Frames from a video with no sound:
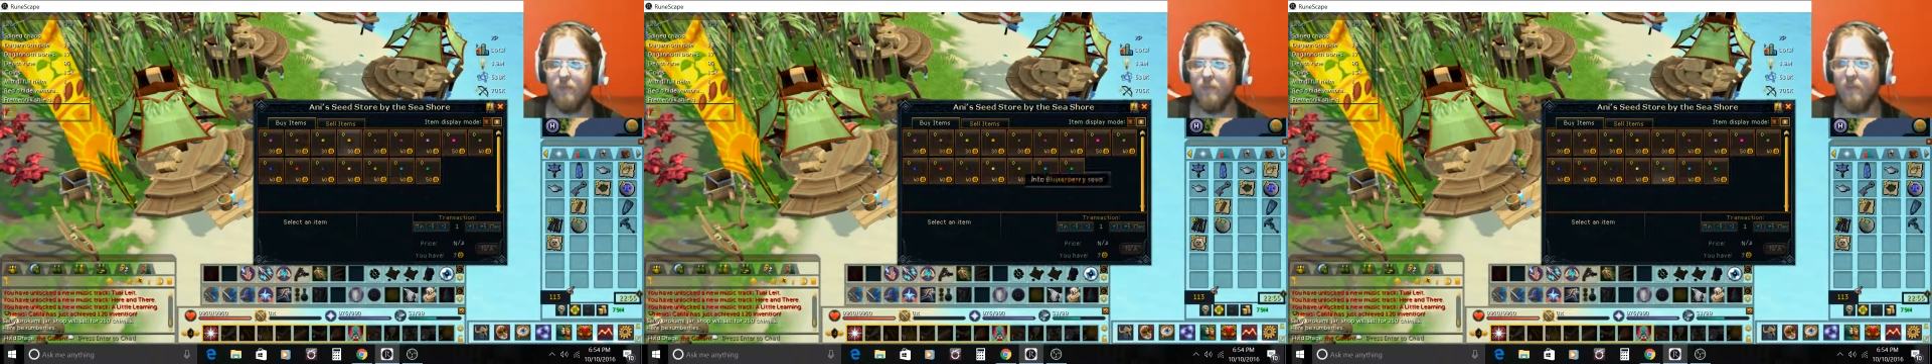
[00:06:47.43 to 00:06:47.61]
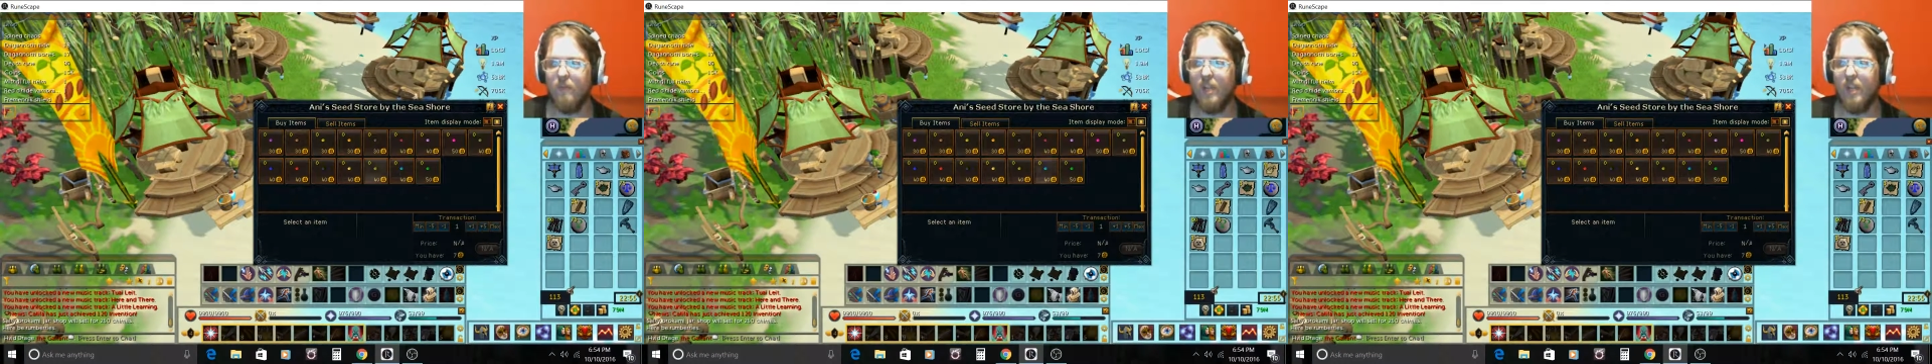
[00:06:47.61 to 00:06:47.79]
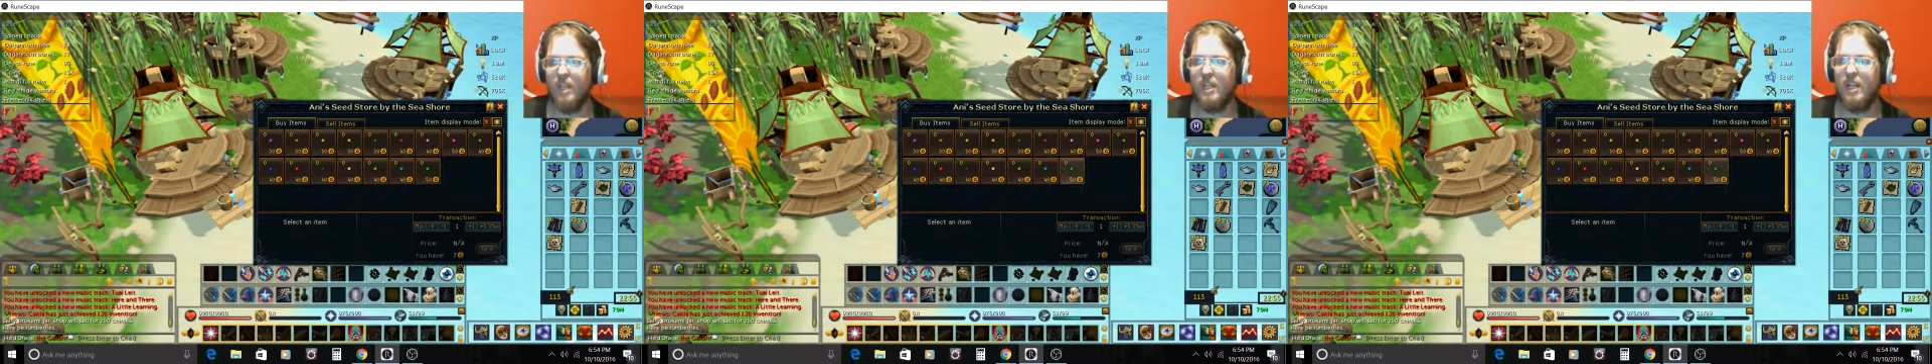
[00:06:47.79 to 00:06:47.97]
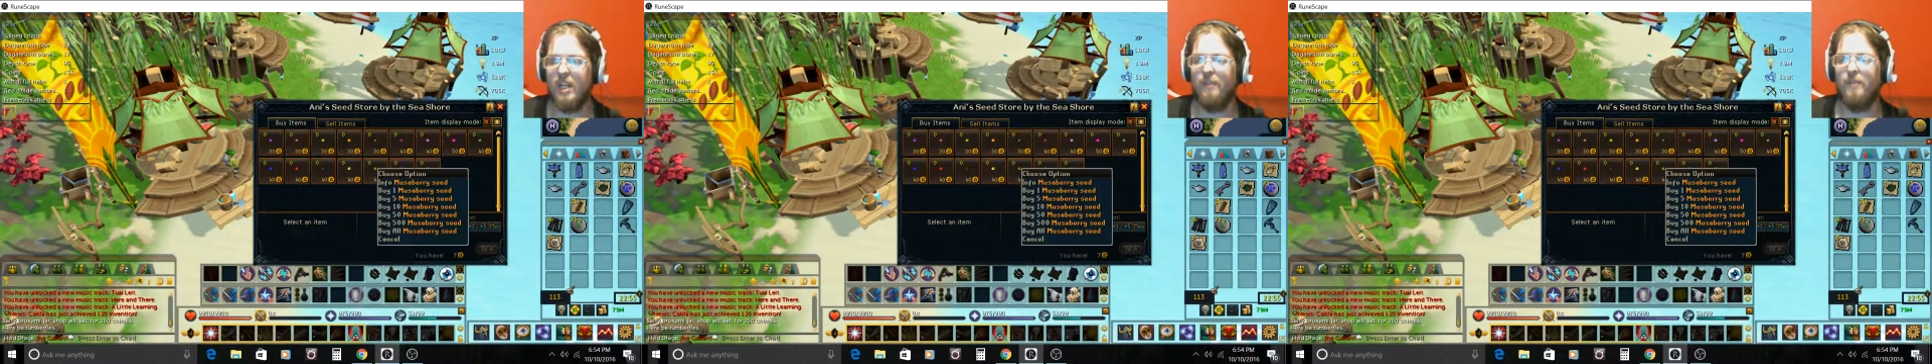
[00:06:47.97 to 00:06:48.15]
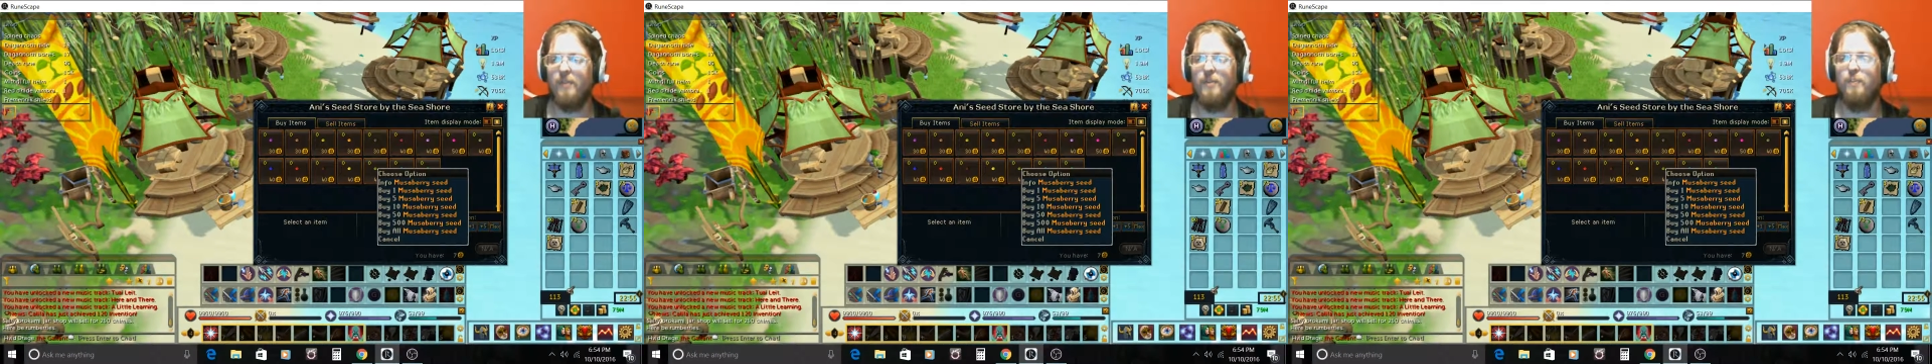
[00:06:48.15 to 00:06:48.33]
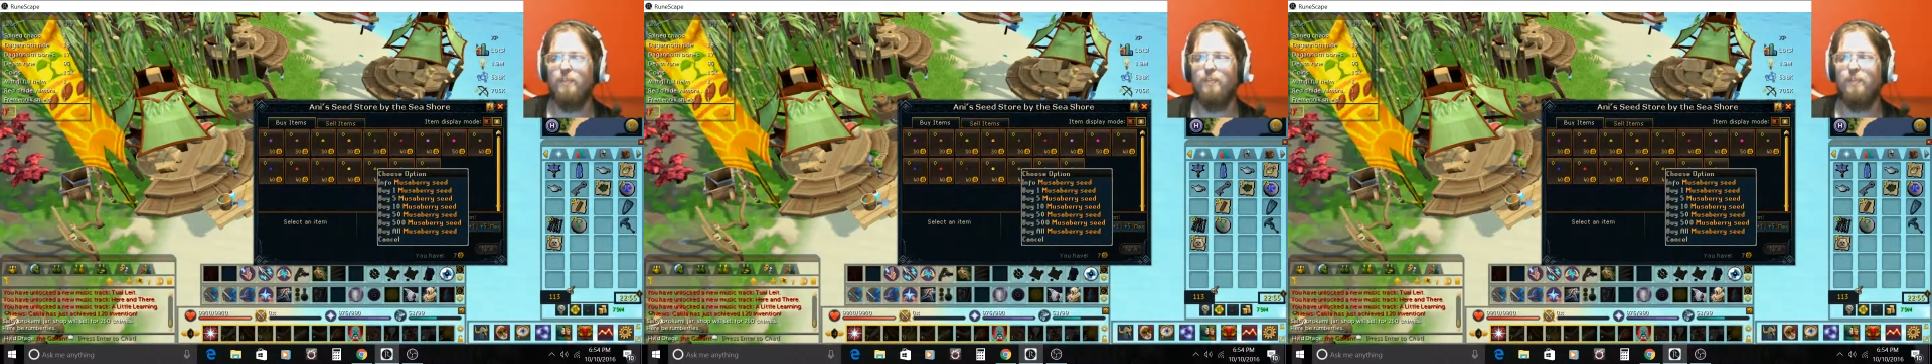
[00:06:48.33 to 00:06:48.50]
And you have
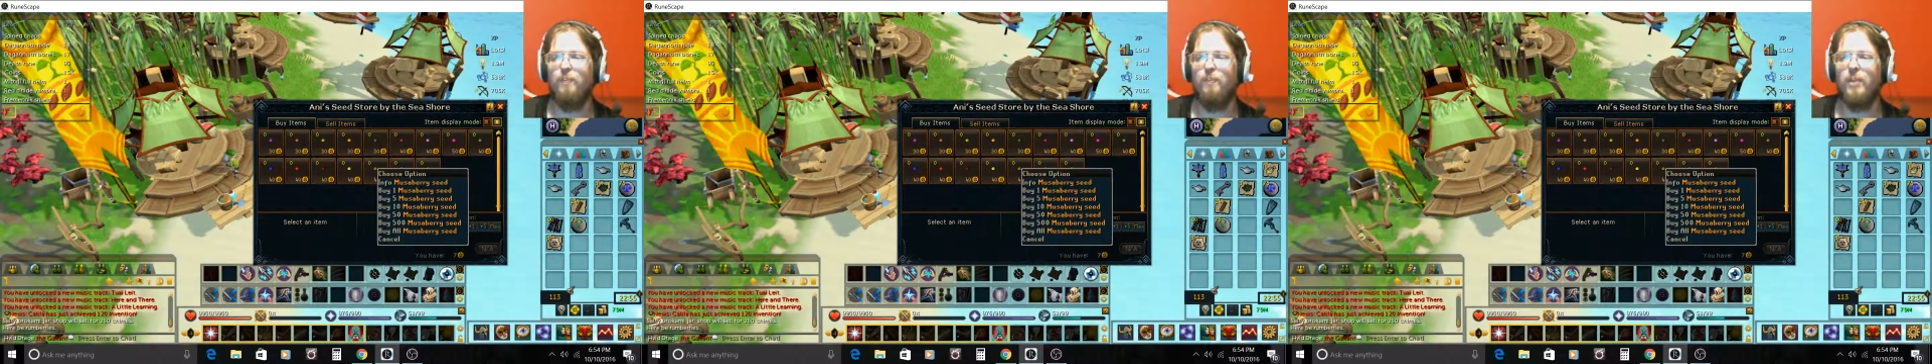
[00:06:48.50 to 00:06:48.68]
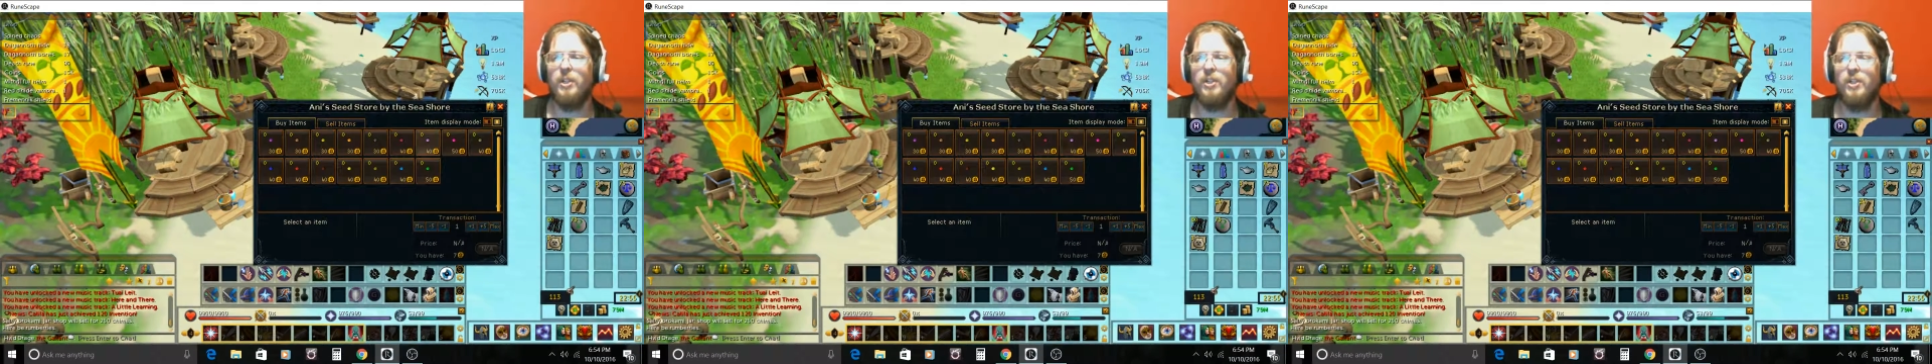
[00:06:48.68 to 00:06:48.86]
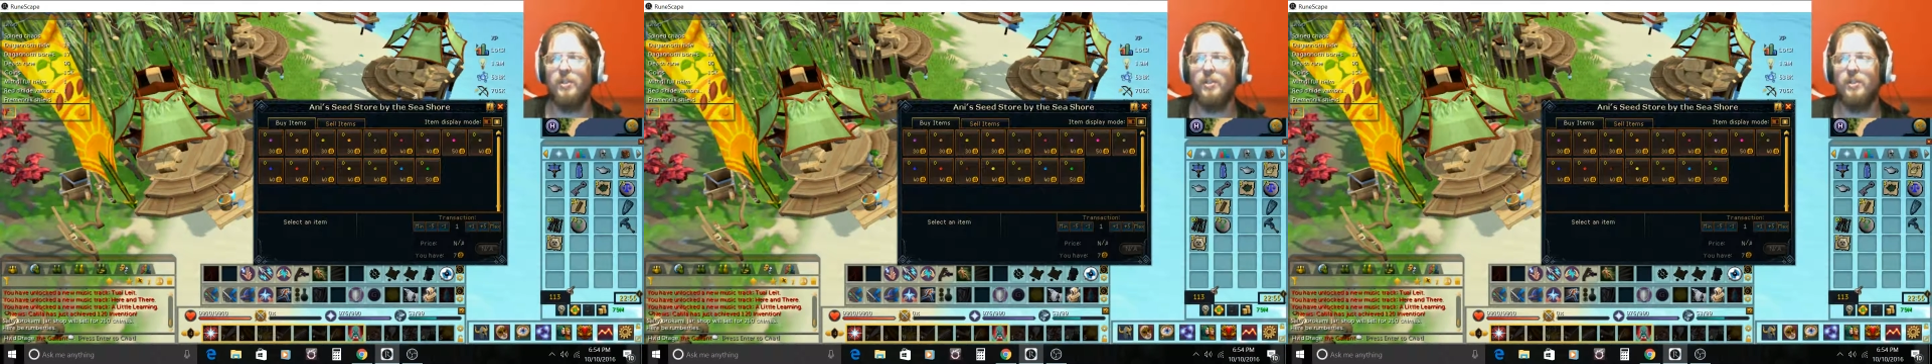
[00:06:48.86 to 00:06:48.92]
a bunch of